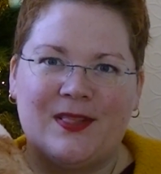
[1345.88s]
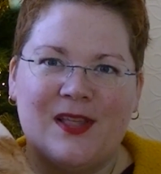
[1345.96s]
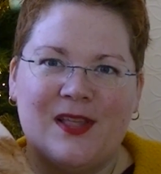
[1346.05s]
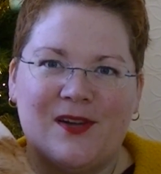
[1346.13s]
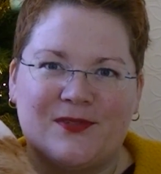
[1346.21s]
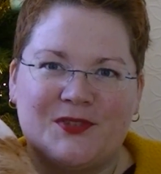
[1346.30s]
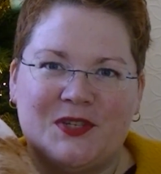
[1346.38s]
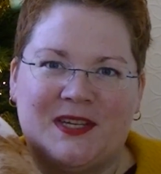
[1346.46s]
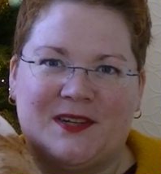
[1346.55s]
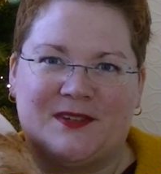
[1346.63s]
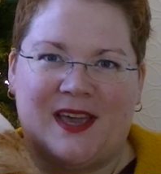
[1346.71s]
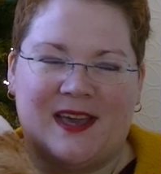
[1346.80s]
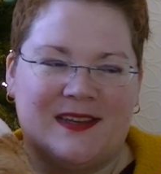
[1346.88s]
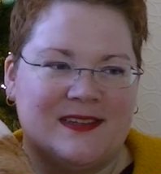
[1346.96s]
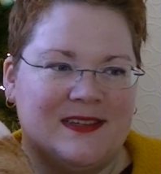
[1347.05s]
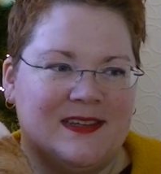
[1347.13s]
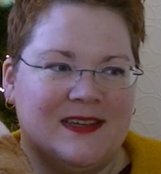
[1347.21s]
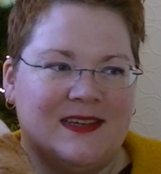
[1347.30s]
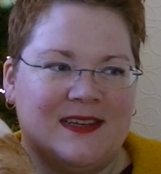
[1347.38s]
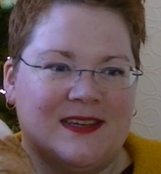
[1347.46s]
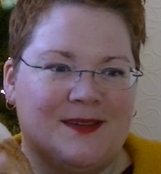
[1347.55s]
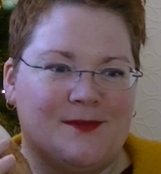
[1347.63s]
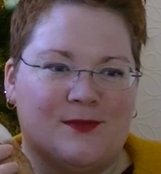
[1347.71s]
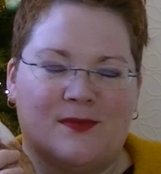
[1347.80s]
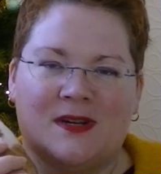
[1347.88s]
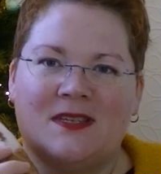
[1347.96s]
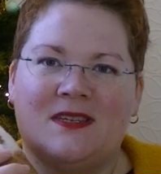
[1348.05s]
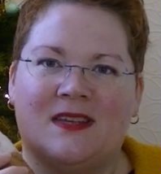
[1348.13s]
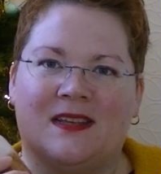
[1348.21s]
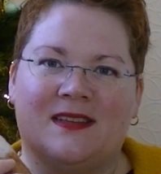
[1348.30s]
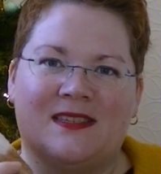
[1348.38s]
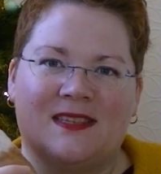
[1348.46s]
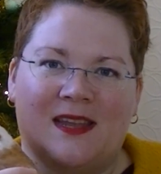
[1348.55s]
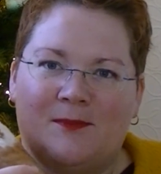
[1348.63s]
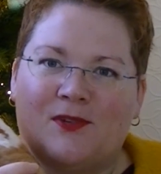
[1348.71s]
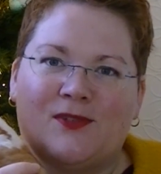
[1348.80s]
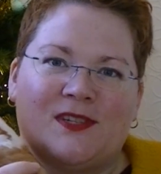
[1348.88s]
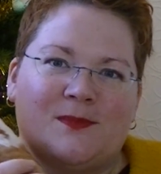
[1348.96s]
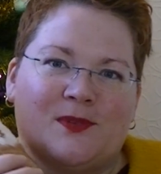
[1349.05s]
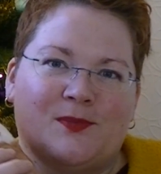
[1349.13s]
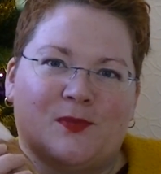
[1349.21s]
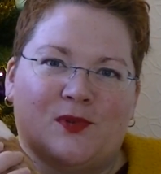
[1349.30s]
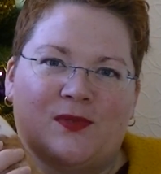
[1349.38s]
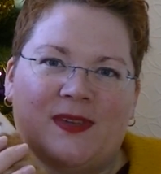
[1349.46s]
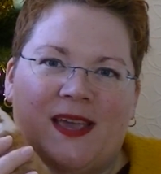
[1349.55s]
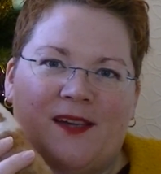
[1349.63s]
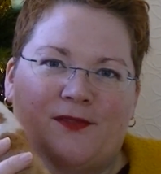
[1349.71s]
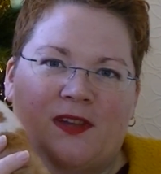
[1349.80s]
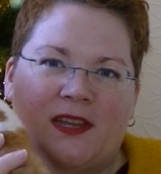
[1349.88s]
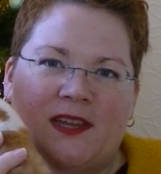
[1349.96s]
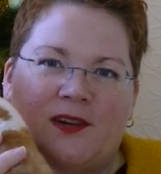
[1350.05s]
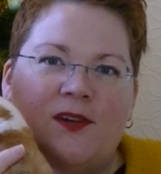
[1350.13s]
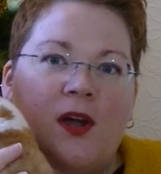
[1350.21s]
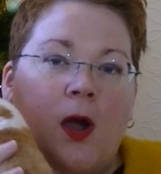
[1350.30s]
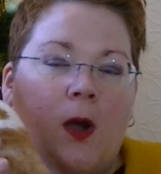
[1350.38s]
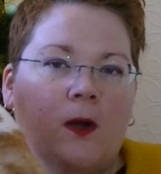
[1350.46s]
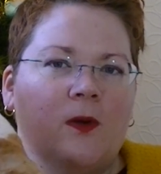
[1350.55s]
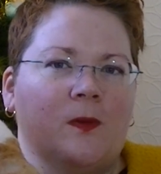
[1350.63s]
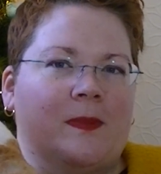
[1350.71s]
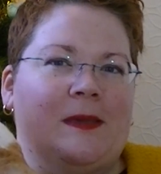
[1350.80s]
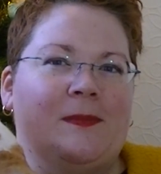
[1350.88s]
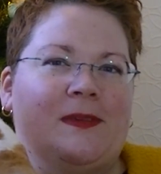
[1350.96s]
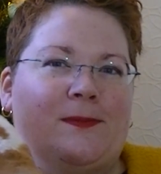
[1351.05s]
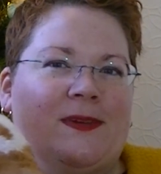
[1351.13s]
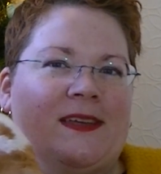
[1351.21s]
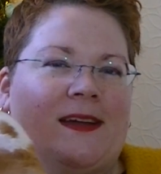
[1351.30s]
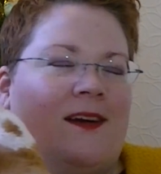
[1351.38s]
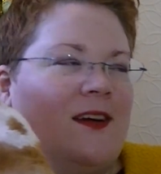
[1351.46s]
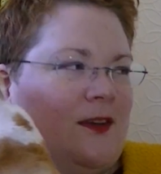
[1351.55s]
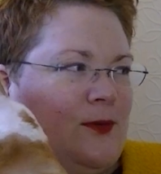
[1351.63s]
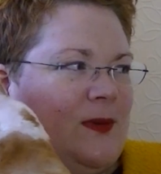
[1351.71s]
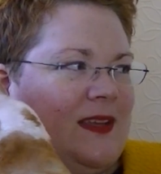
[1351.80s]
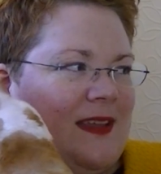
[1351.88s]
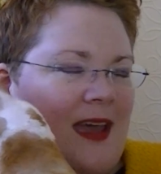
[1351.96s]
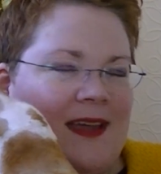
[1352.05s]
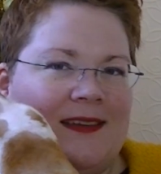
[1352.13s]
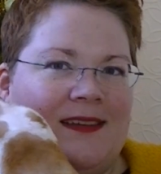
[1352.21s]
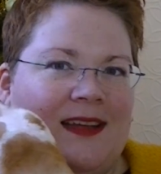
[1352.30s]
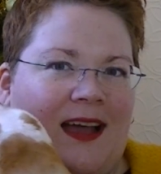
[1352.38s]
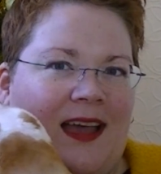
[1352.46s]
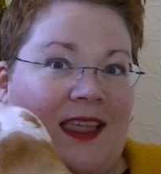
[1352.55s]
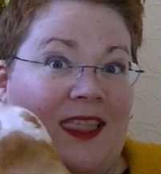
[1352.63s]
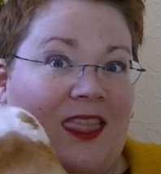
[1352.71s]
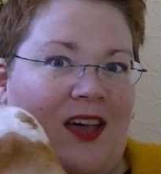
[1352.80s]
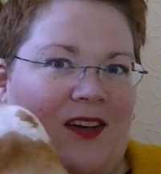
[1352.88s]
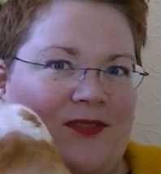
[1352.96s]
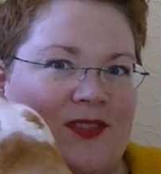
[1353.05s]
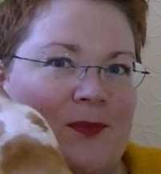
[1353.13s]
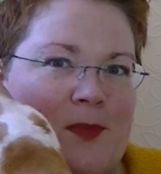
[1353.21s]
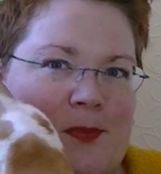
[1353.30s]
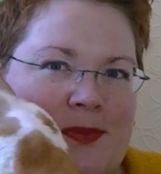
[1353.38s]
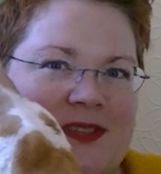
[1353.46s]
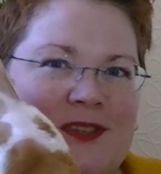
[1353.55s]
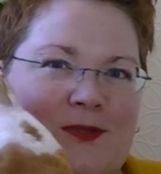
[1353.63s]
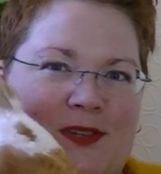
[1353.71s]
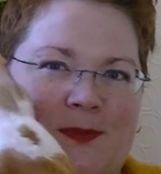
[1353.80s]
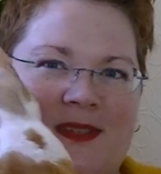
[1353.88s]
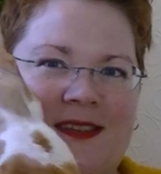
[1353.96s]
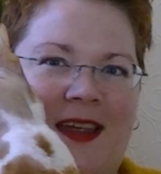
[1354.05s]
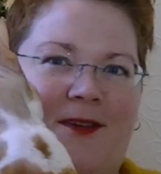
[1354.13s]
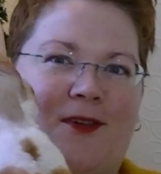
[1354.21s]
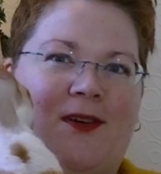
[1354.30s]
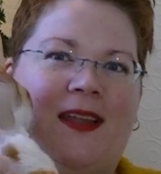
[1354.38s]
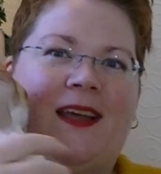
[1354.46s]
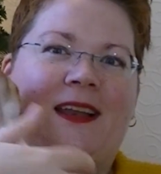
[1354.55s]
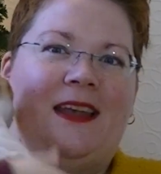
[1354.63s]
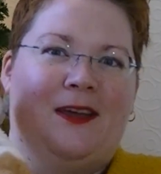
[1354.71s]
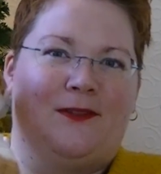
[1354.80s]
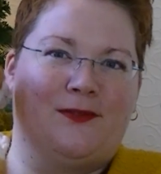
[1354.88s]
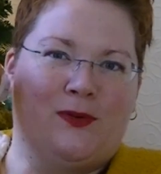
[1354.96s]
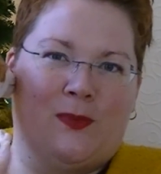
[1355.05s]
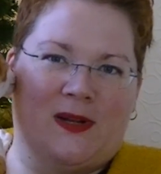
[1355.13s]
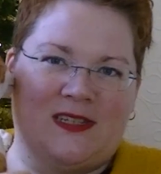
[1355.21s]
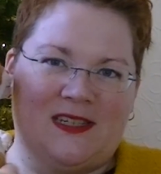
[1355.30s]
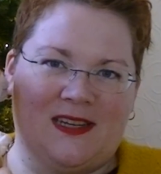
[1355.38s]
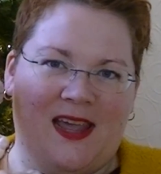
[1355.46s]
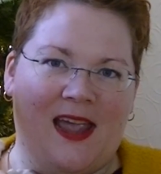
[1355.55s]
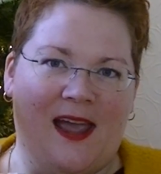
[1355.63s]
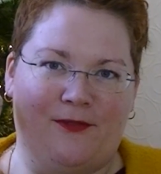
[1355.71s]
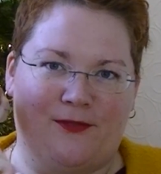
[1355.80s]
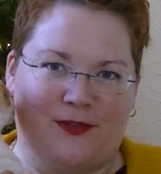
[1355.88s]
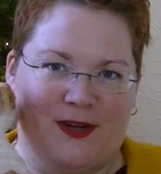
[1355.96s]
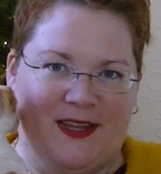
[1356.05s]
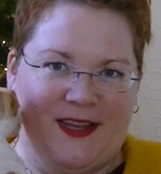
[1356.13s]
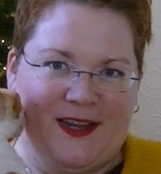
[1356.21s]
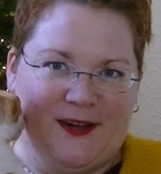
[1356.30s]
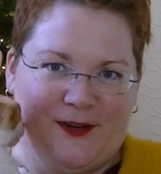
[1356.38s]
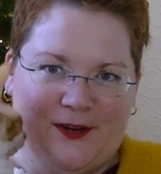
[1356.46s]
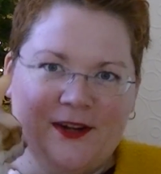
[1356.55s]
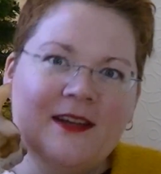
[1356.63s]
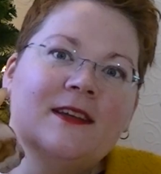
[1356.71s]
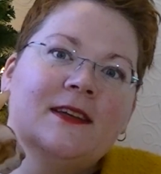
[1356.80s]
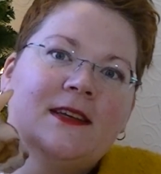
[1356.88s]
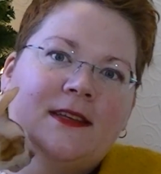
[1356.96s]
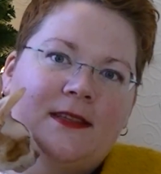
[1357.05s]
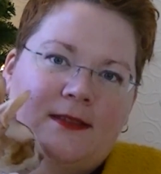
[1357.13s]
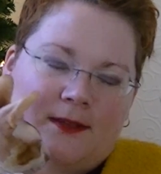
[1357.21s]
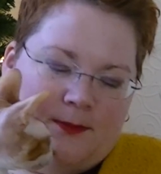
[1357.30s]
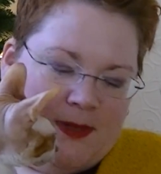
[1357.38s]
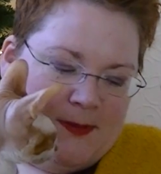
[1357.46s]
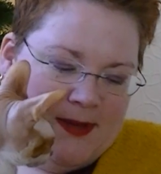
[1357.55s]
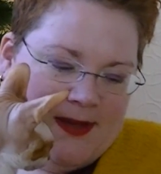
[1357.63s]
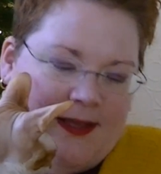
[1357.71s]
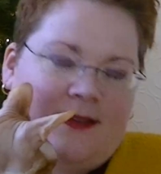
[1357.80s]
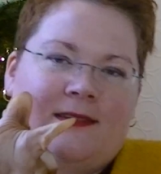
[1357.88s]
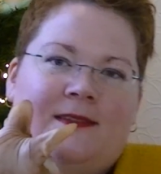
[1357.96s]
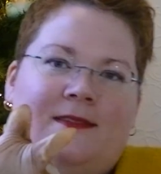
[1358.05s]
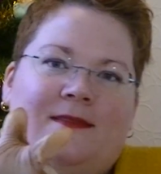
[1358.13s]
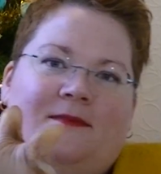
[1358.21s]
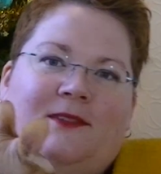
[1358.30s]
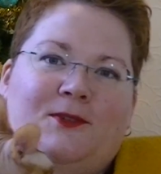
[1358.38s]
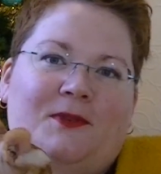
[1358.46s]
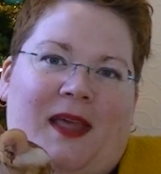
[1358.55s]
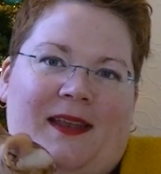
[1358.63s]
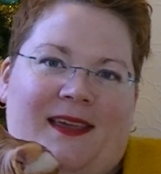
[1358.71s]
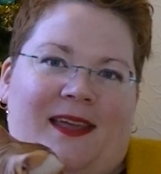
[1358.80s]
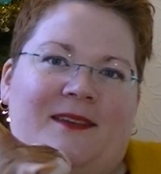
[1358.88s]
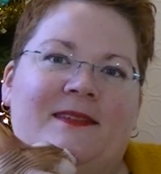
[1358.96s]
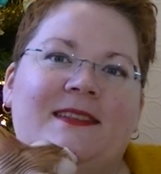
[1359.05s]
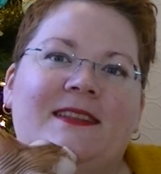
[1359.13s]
Love to hear that. Even watching the same Christmas movie every year. Oh, maybe we are doing that. I love the Muppets Christmas Carol, and I love to watch it every year. So maybe I can do that again.